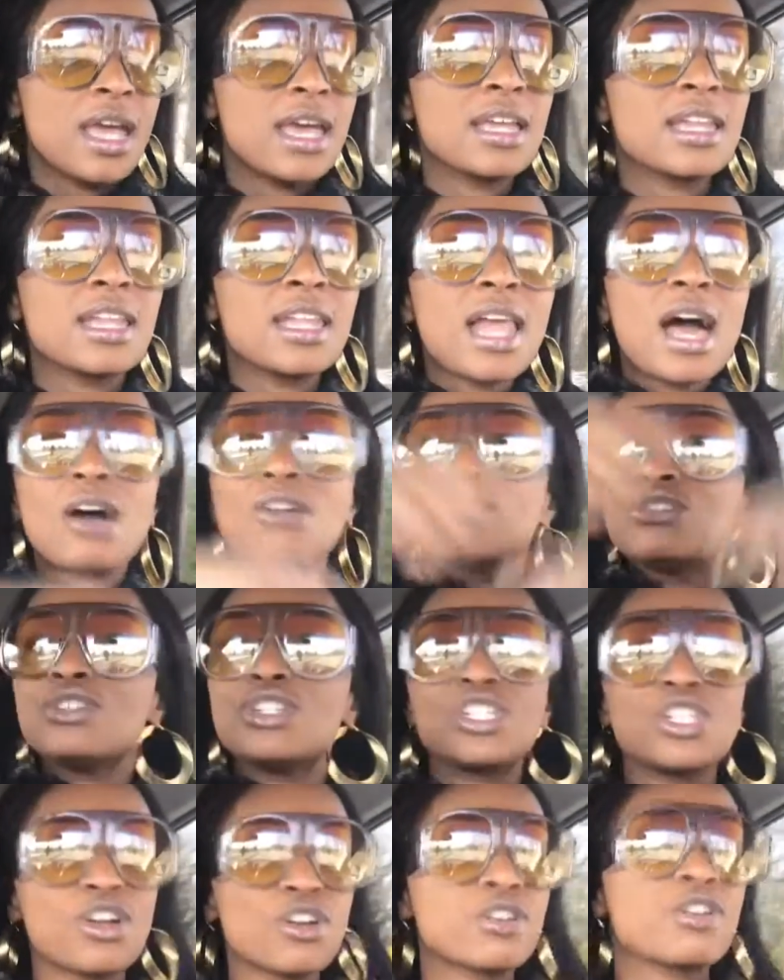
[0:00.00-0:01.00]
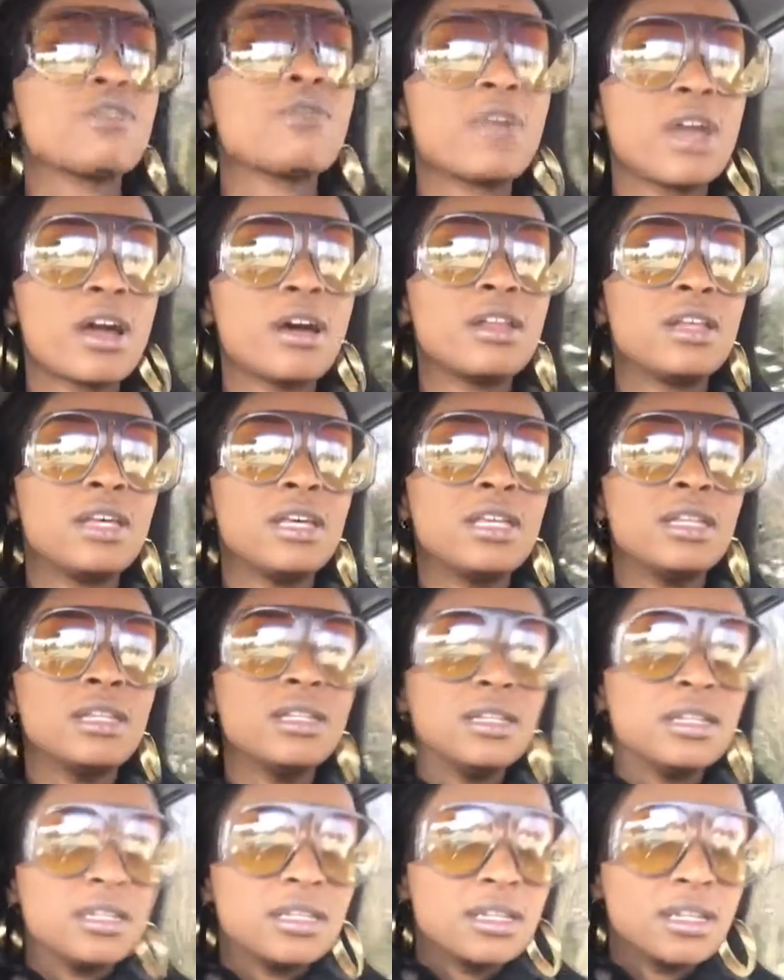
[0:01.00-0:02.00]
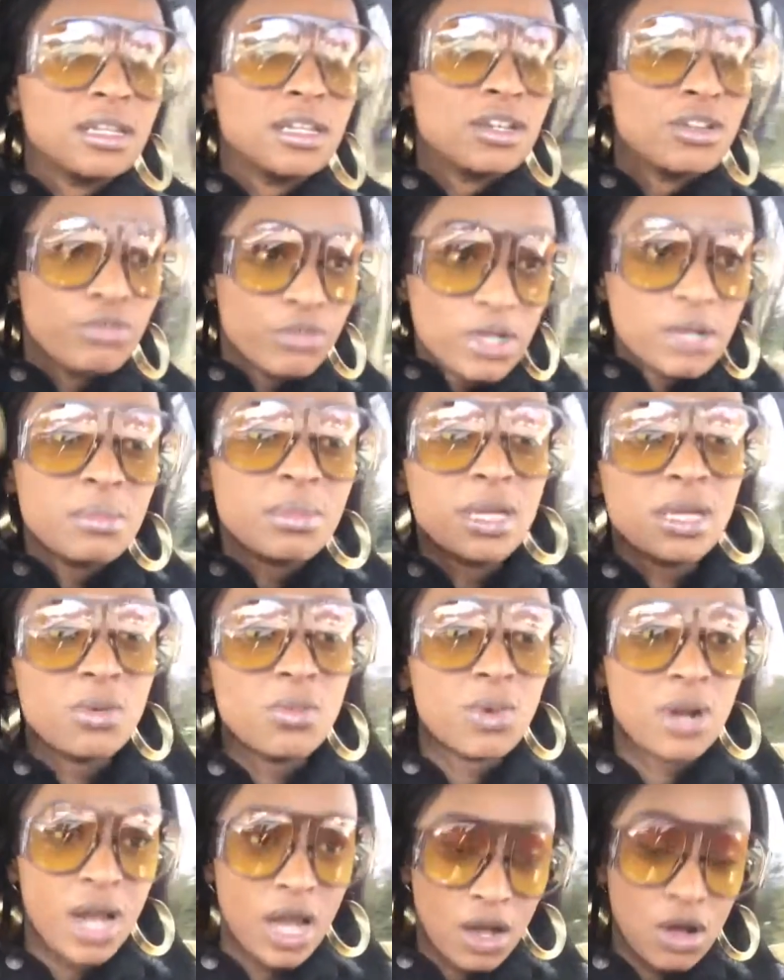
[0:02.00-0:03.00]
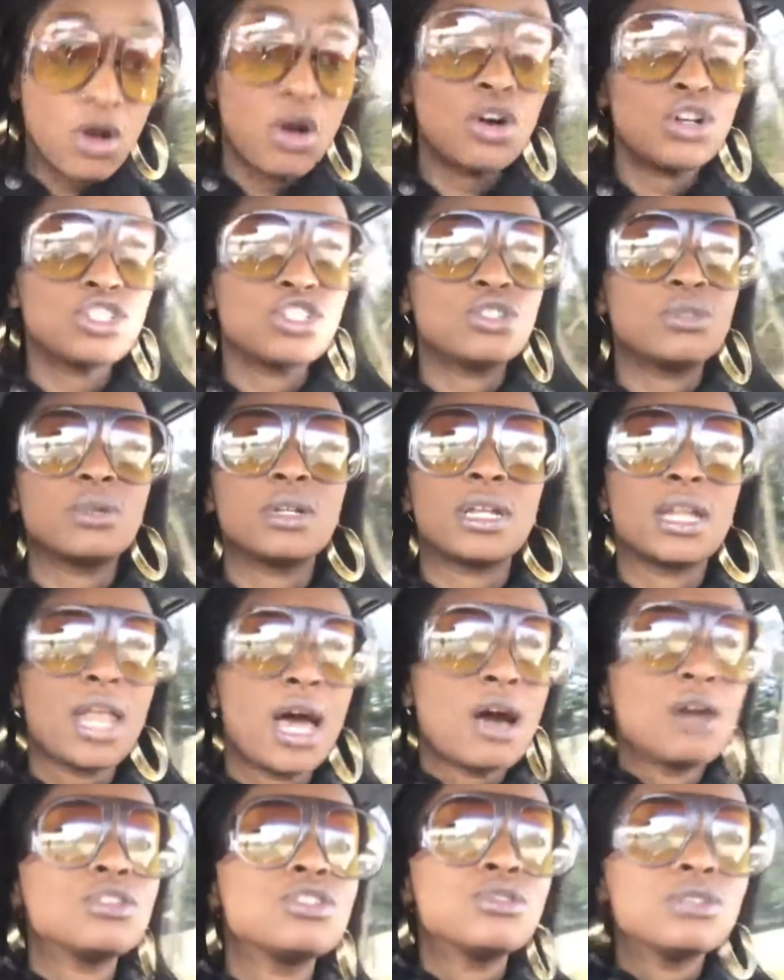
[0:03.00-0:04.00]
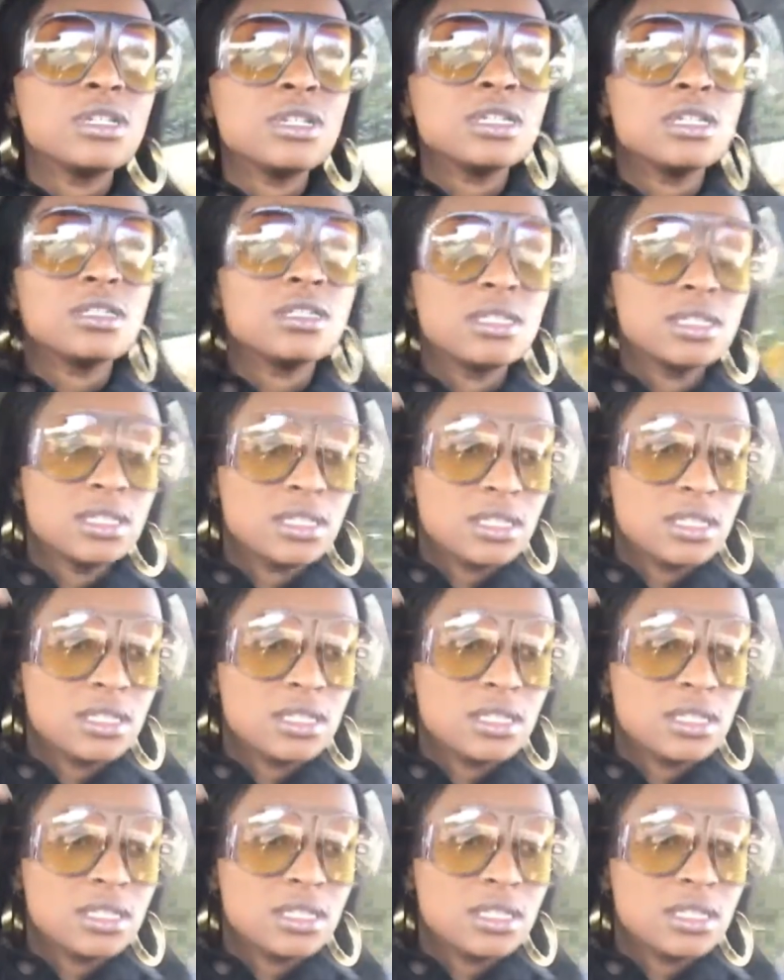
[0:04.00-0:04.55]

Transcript: It allows you to turn around and greet me when I called you. It allows you to,